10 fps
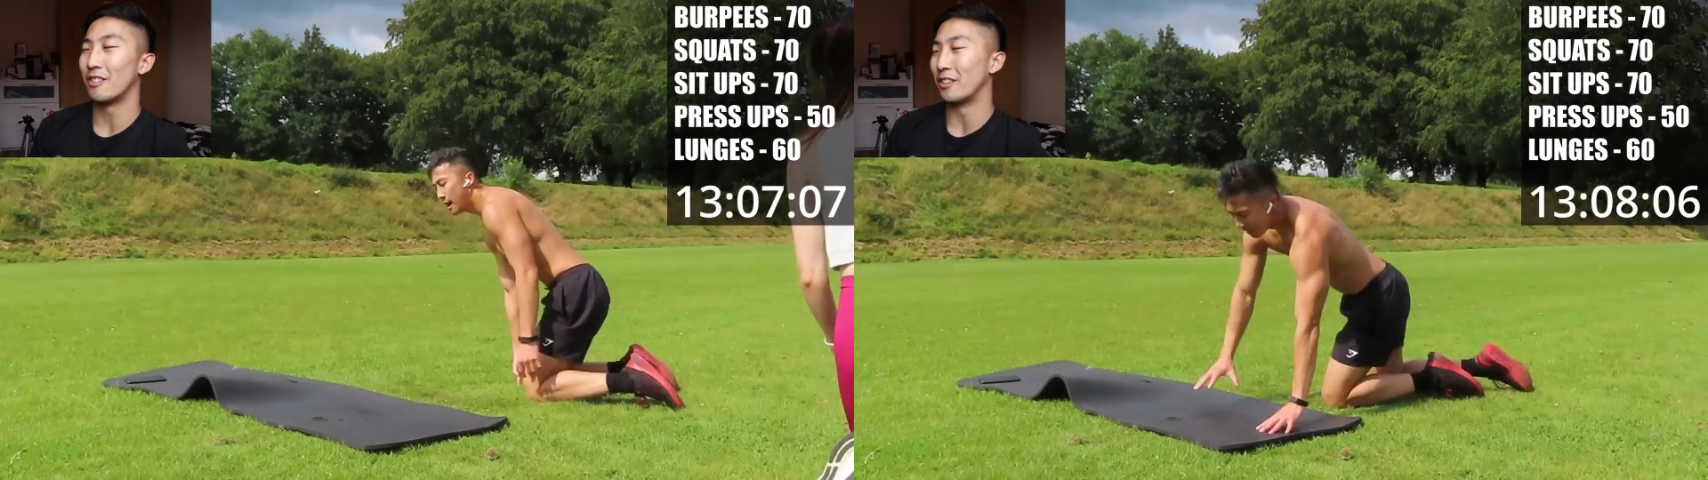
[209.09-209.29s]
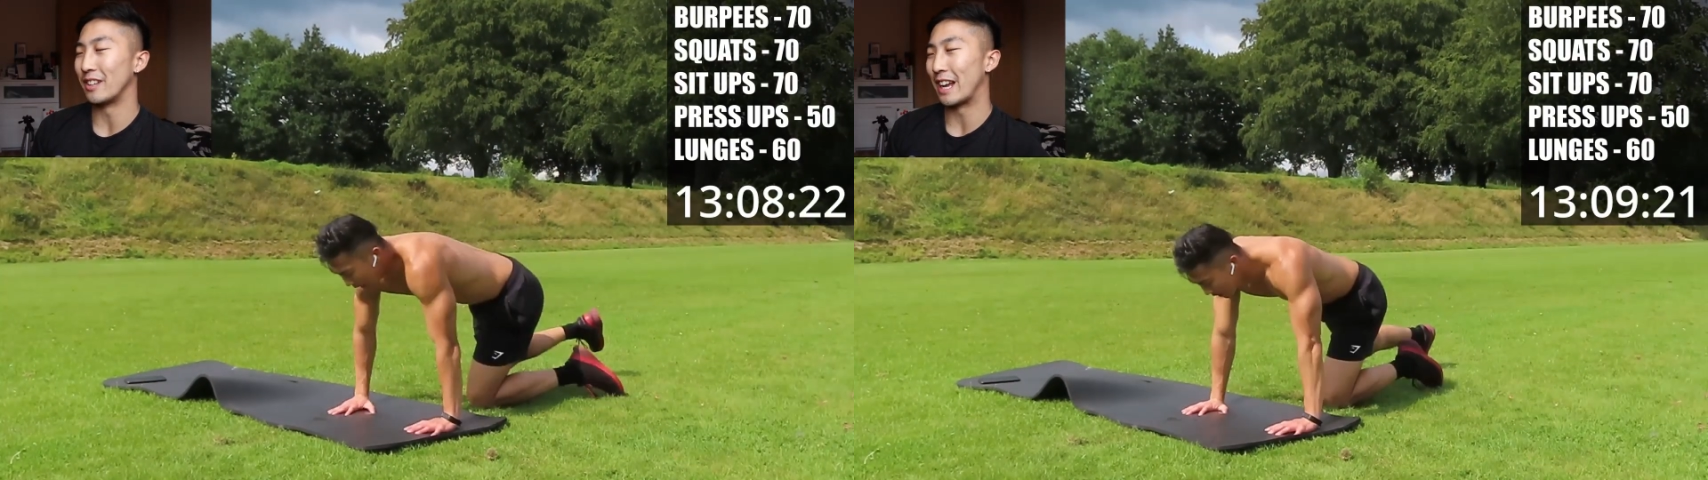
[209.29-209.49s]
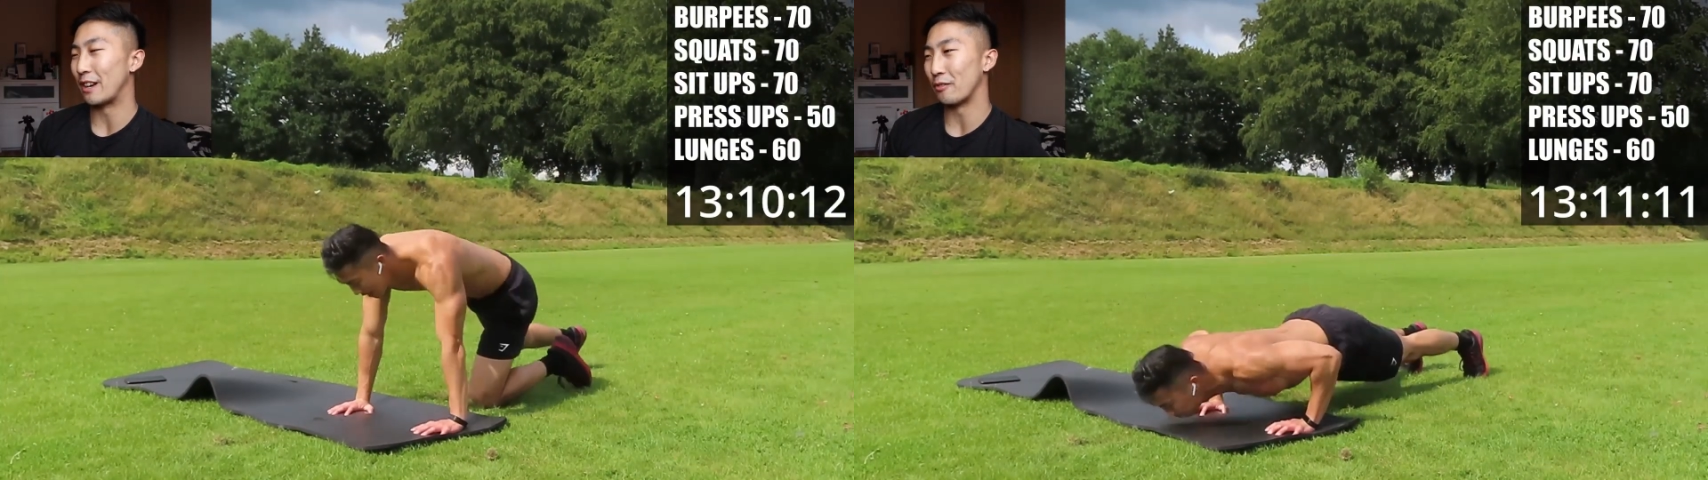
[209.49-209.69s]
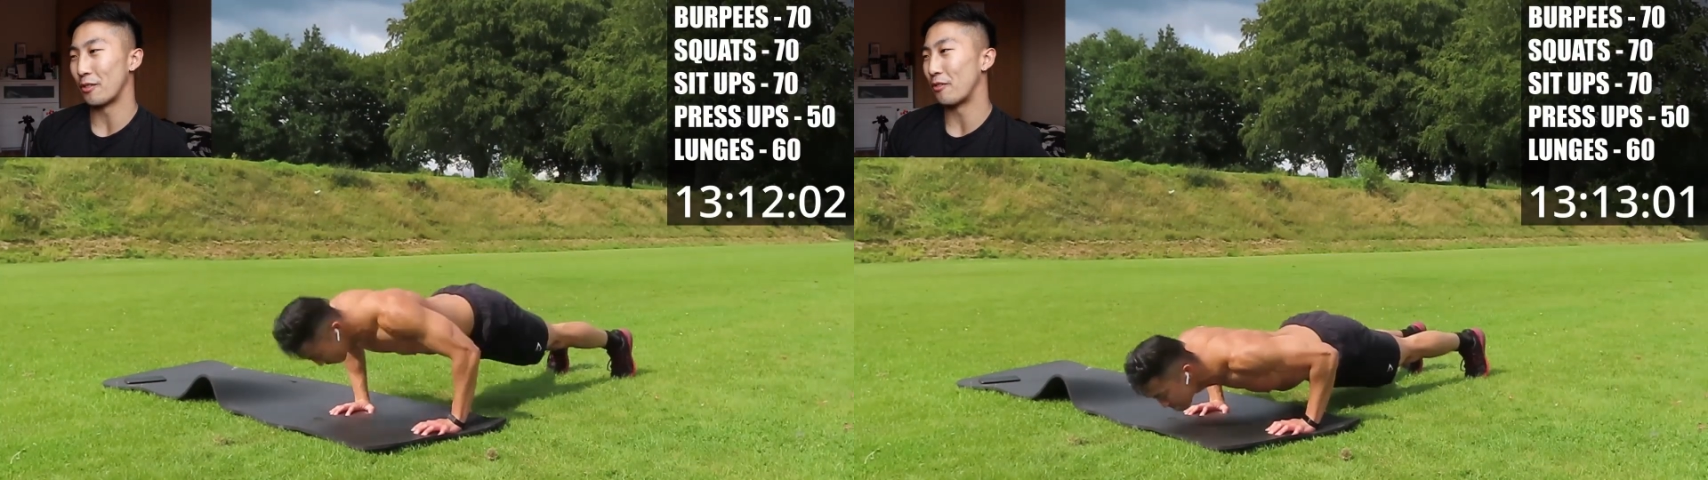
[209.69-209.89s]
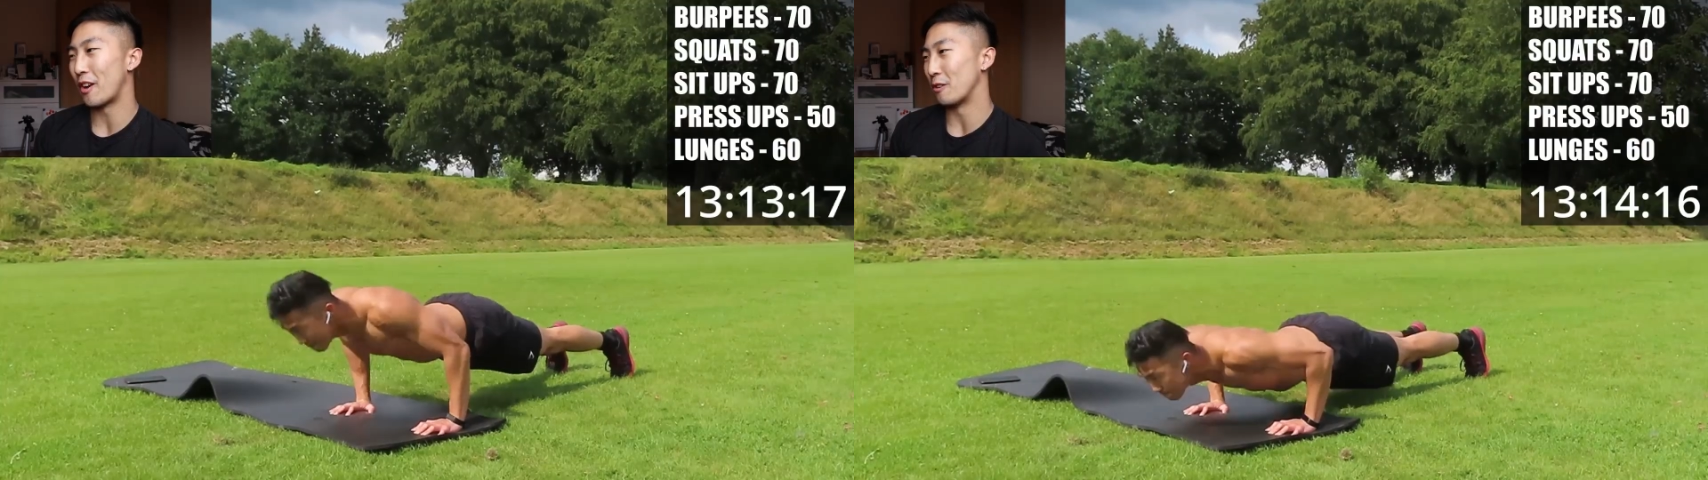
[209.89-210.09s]
on the end of
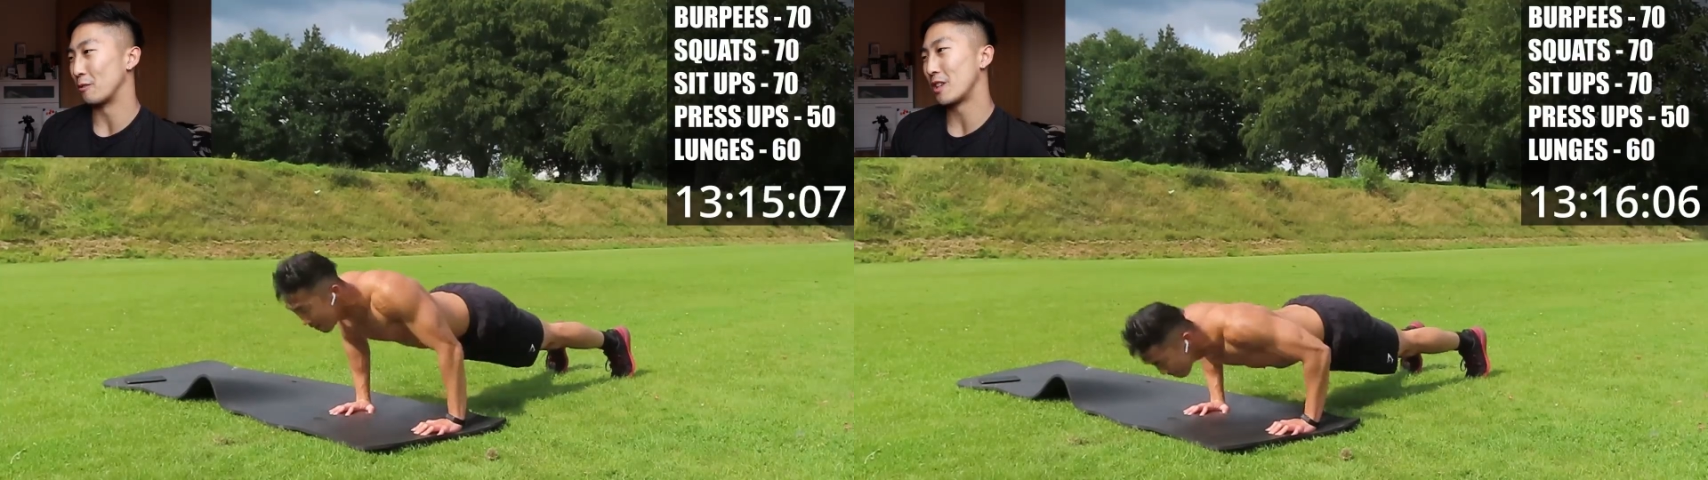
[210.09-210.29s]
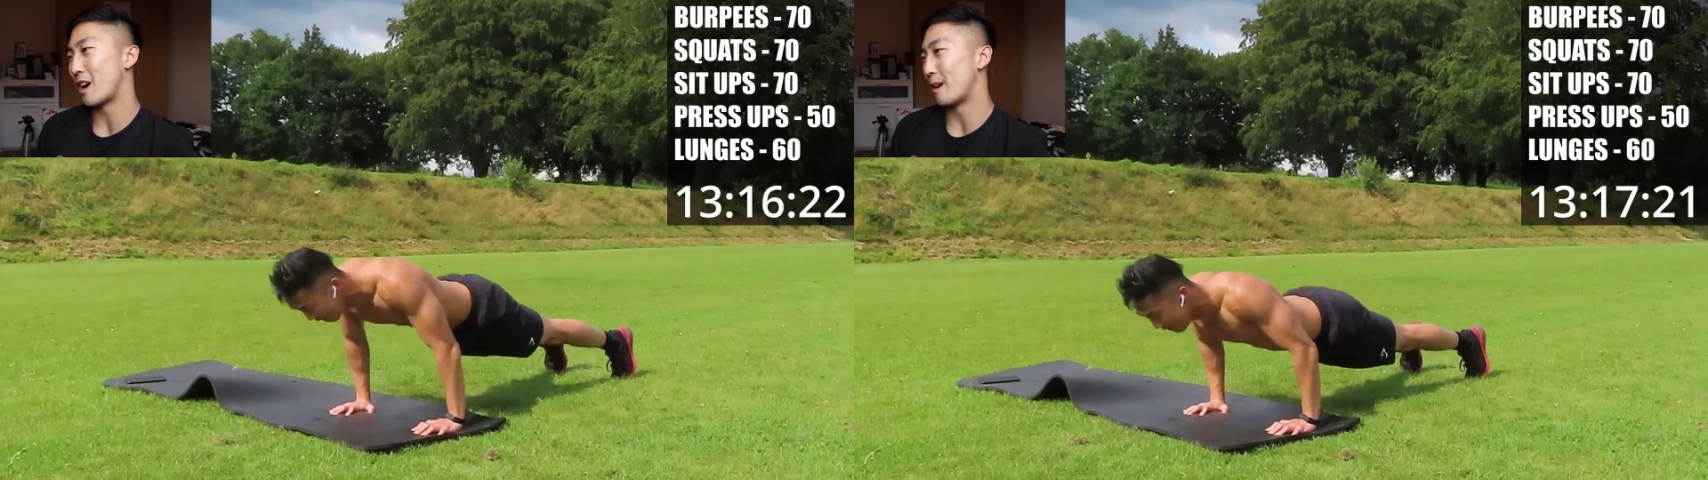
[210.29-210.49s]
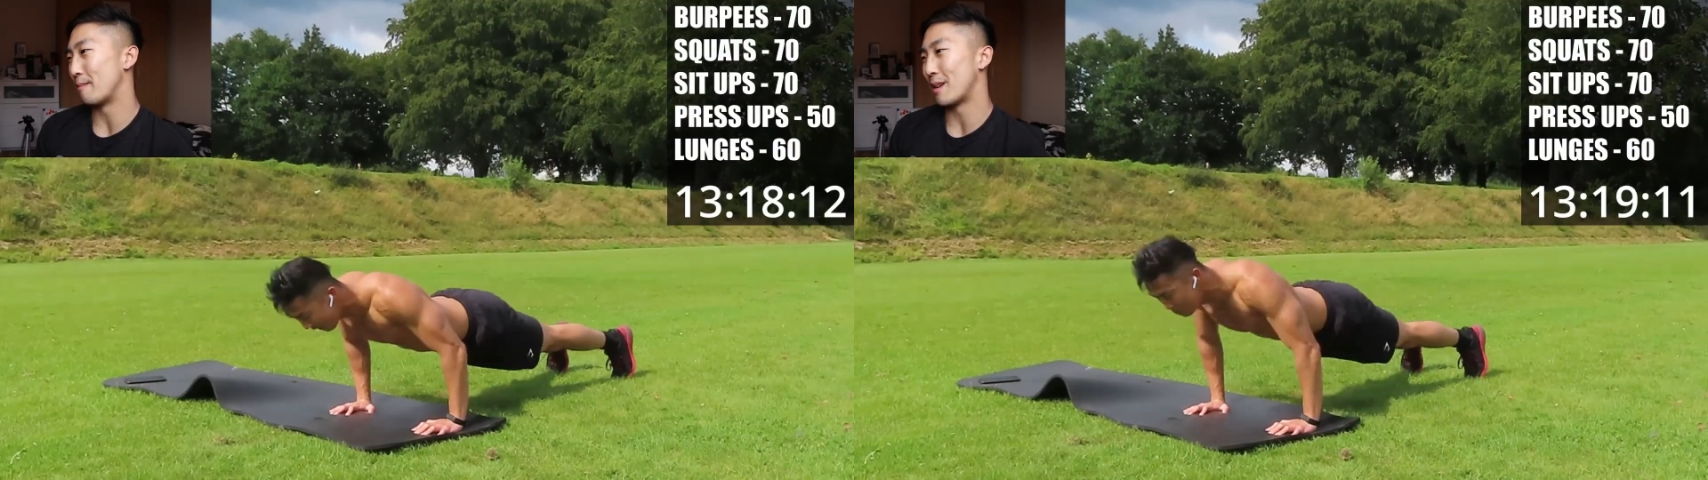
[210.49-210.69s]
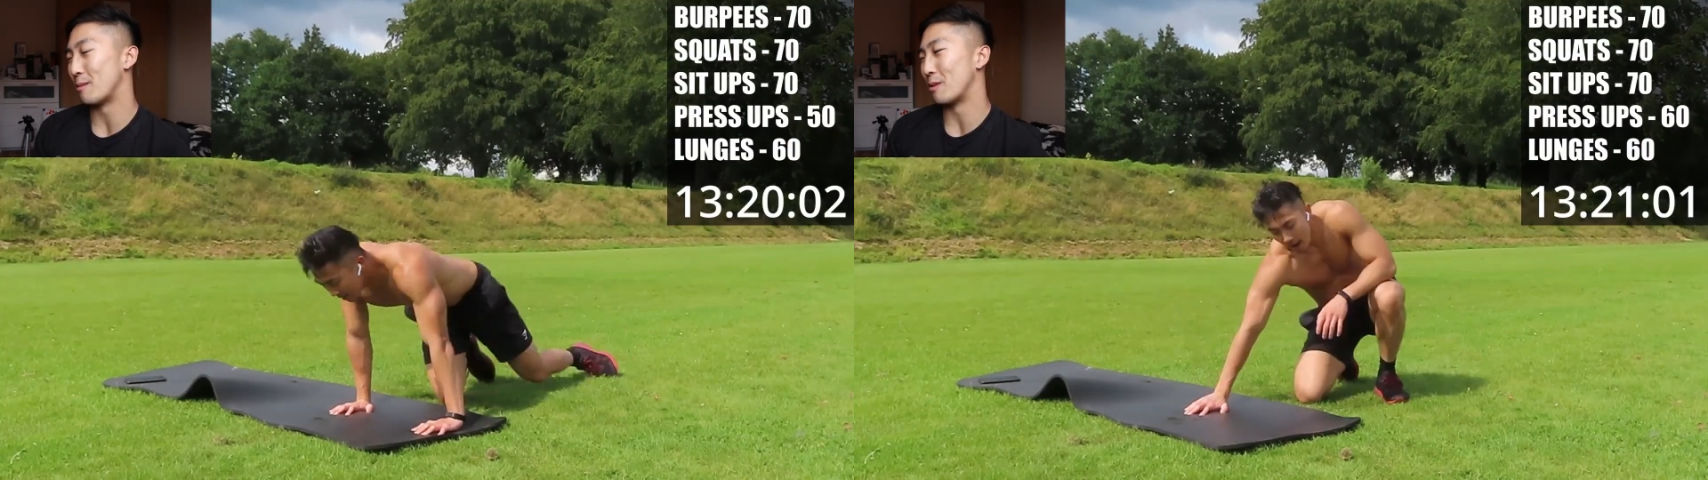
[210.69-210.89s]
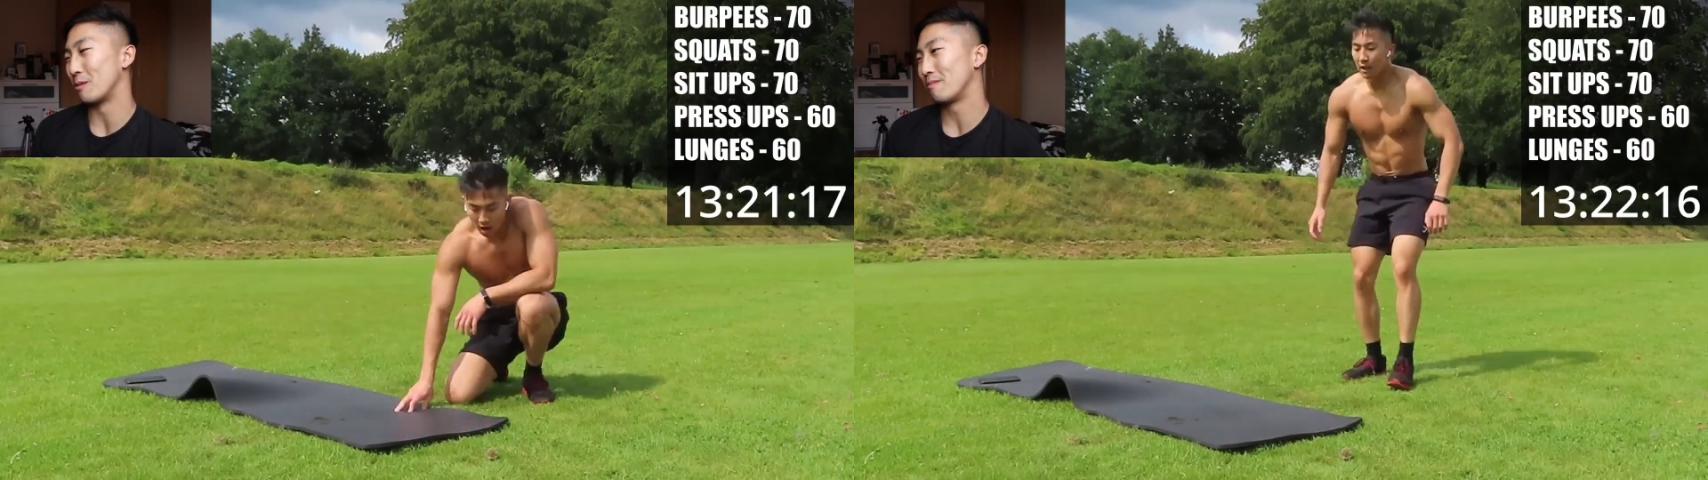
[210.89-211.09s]
the final time
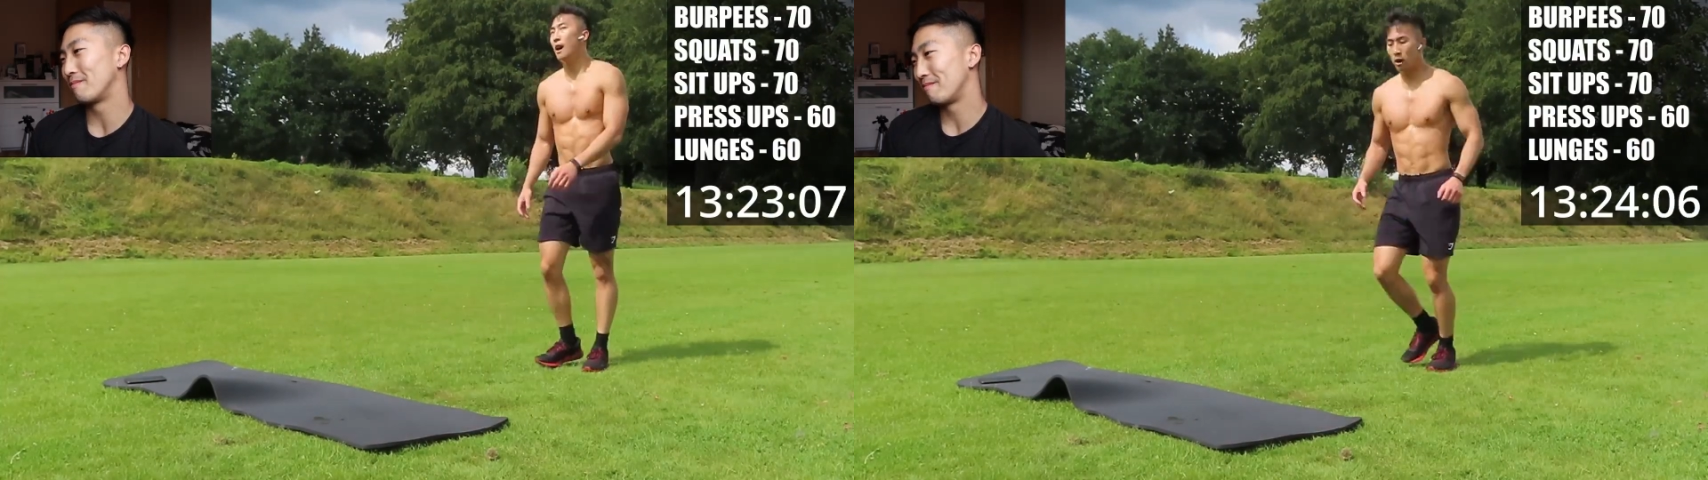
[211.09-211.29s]
and we'll